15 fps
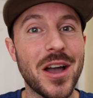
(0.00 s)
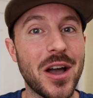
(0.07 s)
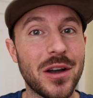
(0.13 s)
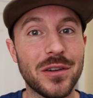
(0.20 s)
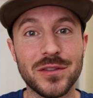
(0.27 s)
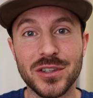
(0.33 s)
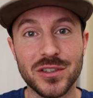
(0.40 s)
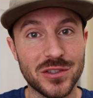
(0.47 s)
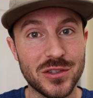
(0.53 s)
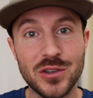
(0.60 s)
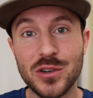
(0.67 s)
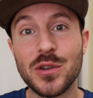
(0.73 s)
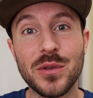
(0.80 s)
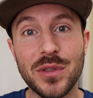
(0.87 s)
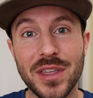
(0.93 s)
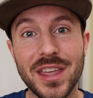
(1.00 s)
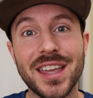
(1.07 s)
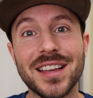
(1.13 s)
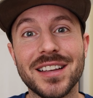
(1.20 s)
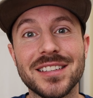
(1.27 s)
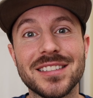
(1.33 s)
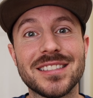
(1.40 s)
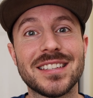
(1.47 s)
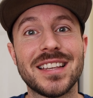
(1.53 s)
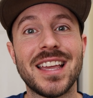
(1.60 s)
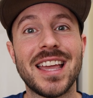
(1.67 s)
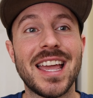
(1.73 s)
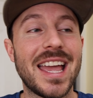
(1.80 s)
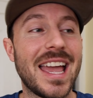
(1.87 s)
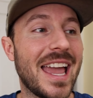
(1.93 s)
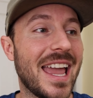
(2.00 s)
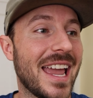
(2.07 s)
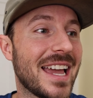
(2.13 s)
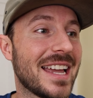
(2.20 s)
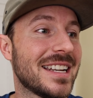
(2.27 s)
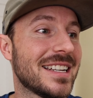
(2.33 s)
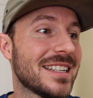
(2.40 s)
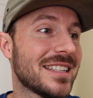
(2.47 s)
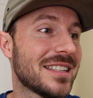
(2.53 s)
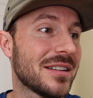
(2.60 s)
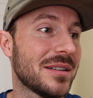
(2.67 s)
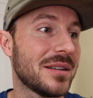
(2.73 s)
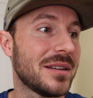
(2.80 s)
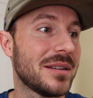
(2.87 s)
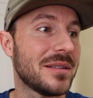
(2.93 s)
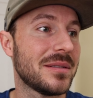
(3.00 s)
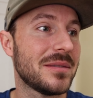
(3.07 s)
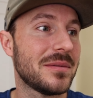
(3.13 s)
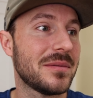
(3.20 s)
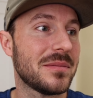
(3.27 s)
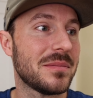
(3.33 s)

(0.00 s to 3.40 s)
of just new things. And to